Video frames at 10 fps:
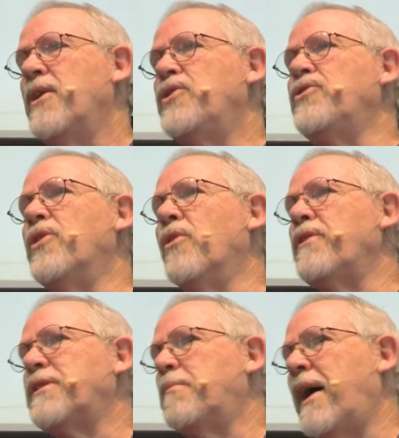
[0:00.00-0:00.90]
You know
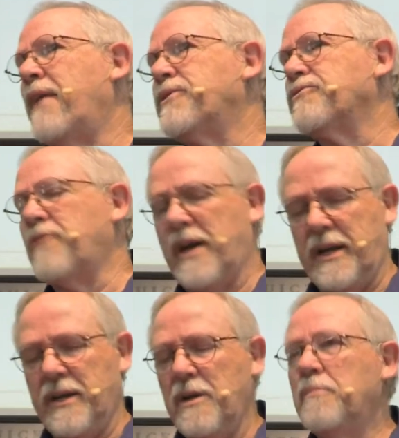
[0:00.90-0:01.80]
that the path is
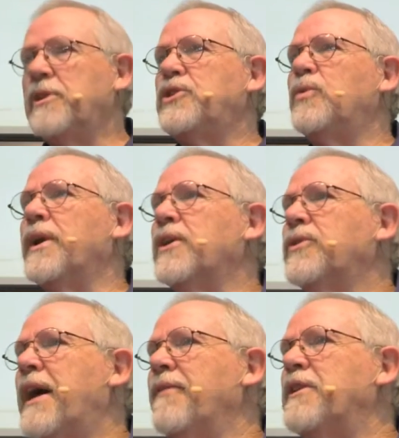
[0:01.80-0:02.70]
right, but you want to
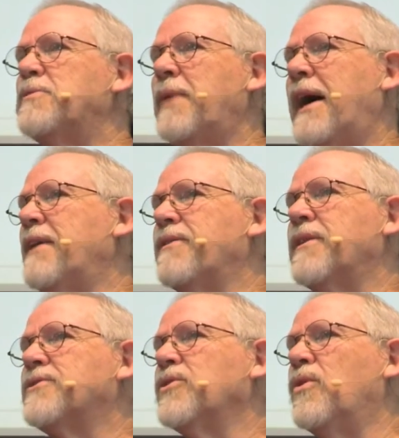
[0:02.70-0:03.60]
go down this path,
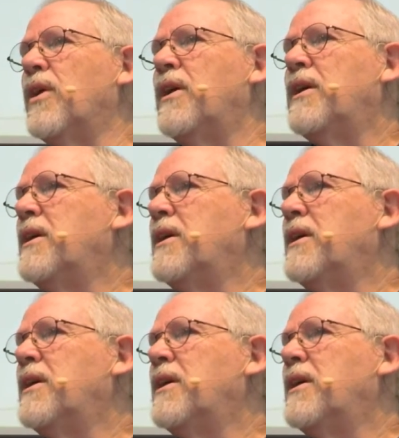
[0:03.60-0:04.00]
so